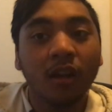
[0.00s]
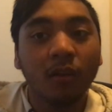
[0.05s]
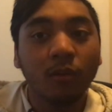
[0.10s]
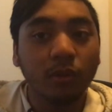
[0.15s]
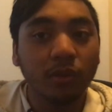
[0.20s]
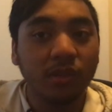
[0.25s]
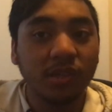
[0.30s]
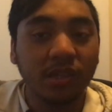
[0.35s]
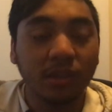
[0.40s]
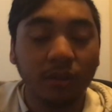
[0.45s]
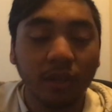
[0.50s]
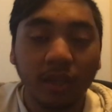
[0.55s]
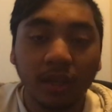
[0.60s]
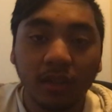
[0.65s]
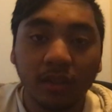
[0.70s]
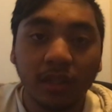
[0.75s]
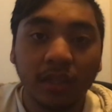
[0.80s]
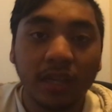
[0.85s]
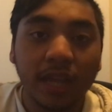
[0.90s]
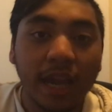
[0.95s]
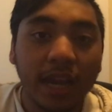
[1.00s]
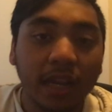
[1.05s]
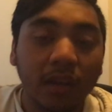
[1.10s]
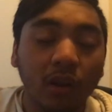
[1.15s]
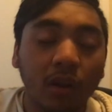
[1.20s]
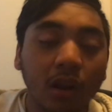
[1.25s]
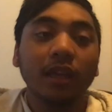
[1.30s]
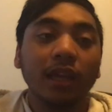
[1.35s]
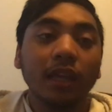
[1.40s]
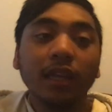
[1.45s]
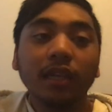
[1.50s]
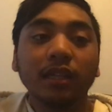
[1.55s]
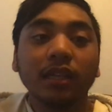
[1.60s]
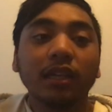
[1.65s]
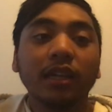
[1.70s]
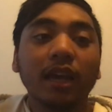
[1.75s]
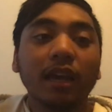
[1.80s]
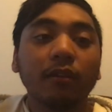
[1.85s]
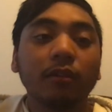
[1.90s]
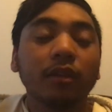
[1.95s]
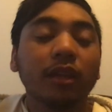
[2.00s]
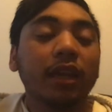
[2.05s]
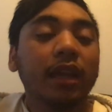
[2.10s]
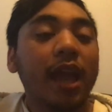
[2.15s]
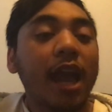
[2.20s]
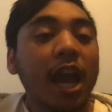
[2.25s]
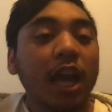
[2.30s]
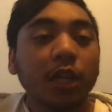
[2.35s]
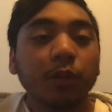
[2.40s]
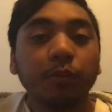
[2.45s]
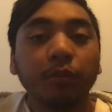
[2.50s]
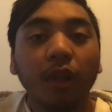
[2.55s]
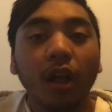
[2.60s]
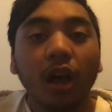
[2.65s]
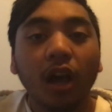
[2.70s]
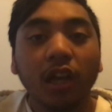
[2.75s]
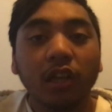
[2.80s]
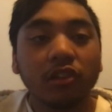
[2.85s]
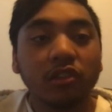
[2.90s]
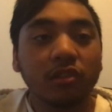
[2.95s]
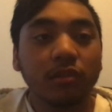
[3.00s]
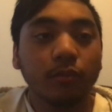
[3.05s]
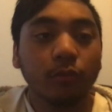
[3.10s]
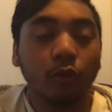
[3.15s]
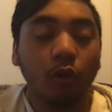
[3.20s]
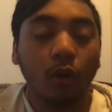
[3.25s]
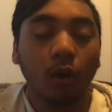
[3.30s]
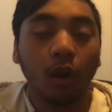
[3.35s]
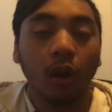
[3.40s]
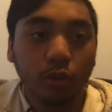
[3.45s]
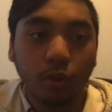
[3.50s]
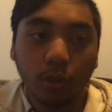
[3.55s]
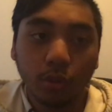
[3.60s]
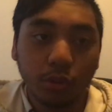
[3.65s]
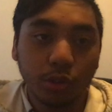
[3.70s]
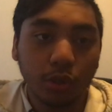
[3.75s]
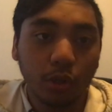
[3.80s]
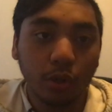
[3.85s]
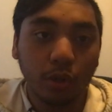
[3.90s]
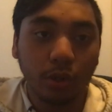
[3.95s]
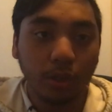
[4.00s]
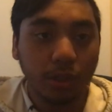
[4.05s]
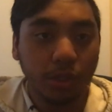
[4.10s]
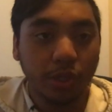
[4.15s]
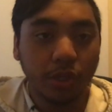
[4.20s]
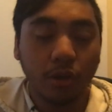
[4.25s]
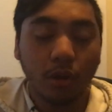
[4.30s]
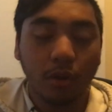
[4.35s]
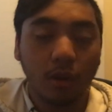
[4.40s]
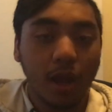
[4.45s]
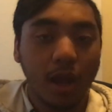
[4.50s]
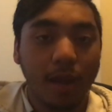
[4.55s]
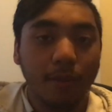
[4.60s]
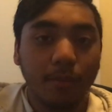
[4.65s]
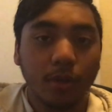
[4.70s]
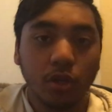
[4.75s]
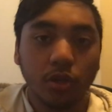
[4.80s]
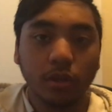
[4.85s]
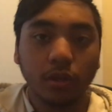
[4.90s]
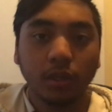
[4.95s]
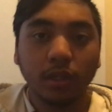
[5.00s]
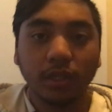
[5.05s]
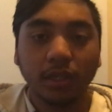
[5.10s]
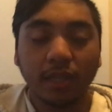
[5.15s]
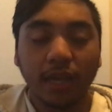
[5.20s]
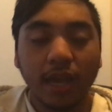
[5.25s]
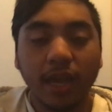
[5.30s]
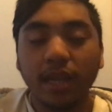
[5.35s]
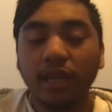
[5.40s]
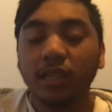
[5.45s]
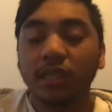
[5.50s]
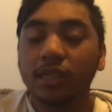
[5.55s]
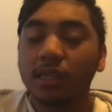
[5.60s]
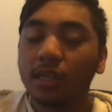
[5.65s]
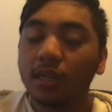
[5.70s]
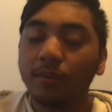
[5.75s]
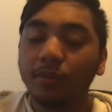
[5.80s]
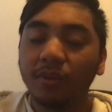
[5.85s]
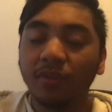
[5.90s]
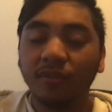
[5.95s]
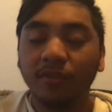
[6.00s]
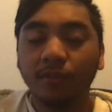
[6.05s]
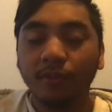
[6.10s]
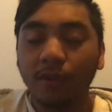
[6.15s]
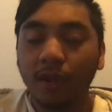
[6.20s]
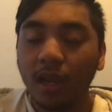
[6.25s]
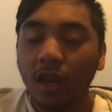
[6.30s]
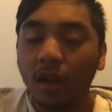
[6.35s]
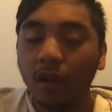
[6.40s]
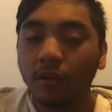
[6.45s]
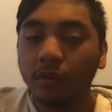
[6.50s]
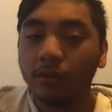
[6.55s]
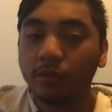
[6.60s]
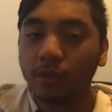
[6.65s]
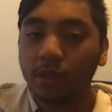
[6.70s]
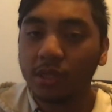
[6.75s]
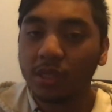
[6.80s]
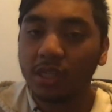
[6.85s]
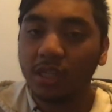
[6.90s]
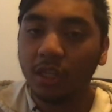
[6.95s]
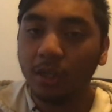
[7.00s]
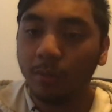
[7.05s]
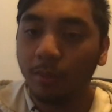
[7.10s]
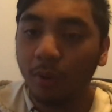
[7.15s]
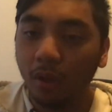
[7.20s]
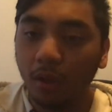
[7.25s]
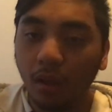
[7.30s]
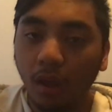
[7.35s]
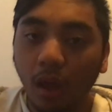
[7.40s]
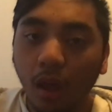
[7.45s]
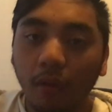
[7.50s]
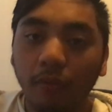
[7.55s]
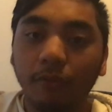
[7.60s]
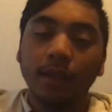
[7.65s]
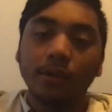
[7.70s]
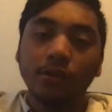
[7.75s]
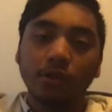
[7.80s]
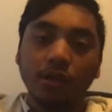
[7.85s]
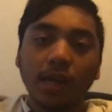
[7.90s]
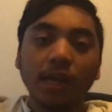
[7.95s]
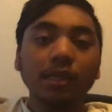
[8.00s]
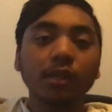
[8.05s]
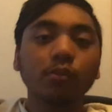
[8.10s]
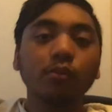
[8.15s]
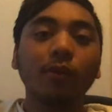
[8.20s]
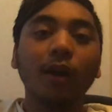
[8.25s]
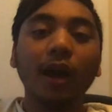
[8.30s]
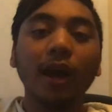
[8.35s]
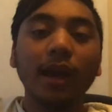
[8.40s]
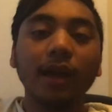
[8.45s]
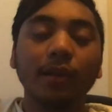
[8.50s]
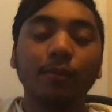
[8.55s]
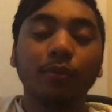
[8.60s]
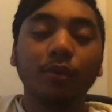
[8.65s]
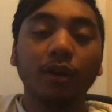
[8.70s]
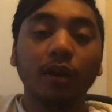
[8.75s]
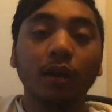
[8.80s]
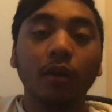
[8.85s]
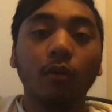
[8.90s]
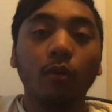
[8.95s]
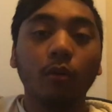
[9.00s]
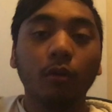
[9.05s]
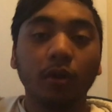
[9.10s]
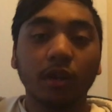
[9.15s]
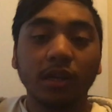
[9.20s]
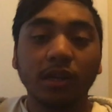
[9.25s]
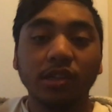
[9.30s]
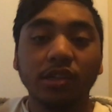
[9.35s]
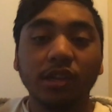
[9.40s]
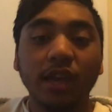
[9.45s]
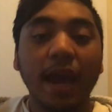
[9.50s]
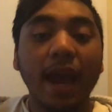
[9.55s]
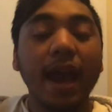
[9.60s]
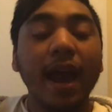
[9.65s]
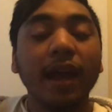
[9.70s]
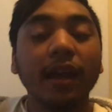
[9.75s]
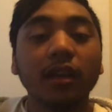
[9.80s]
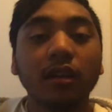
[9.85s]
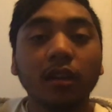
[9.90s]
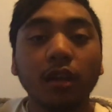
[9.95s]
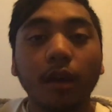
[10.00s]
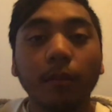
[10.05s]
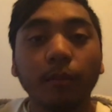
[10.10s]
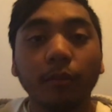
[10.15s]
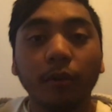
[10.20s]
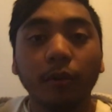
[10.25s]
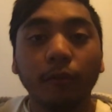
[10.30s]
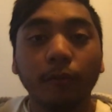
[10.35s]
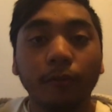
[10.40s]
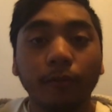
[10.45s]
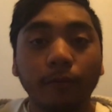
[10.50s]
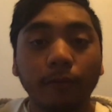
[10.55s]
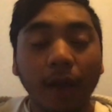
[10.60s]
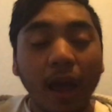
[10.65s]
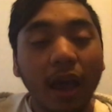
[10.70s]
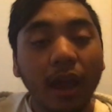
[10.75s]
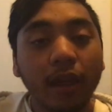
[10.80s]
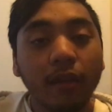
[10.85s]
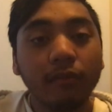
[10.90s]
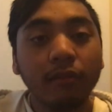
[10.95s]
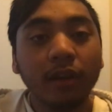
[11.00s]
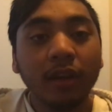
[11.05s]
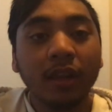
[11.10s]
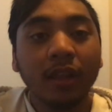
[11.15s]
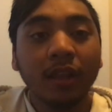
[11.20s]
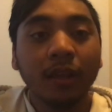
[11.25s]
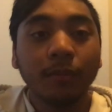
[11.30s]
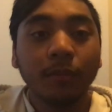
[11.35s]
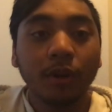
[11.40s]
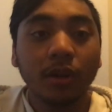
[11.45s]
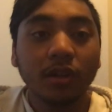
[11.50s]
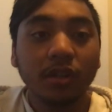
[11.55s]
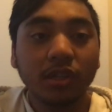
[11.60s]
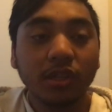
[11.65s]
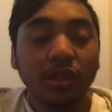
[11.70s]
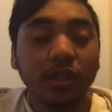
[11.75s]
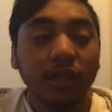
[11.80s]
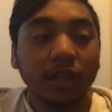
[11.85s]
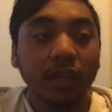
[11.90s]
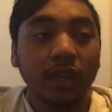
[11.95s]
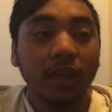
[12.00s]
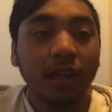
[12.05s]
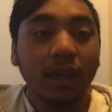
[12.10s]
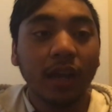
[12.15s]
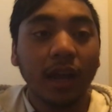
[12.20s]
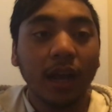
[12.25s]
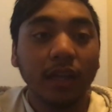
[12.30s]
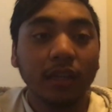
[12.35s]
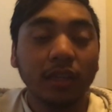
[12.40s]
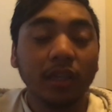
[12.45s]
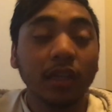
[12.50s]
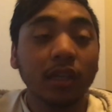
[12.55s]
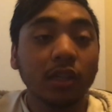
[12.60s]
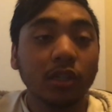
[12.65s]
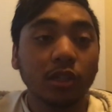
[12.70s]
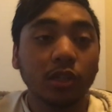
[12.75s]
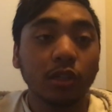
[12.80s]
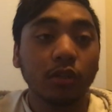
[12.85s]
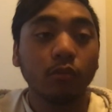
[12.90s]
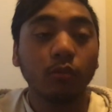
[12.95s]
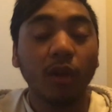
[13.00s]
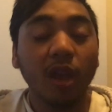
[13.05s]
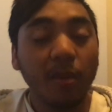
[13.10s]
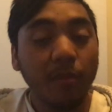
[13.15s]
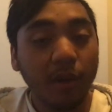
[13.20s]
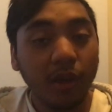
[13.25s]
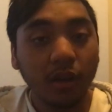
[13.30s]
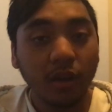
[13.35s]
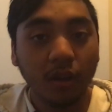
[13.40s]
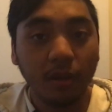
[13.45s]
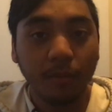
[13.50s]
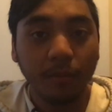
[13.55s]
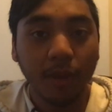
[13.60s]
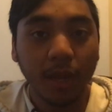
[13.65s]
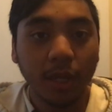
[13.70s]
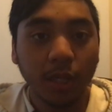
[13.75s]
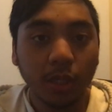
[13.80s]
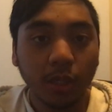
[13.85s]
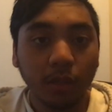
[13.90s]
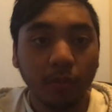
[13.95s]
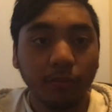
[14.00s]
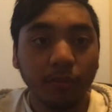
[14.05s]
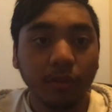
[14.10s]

will still kill the deck, or hitting the deck with like Ash Blossom or Ghost Ogre and Snow Rabbit or something like that, it's going to be very risky to pull off. So that's why I put Orcas at number 5. Personally, I think it's just way better than Pendulum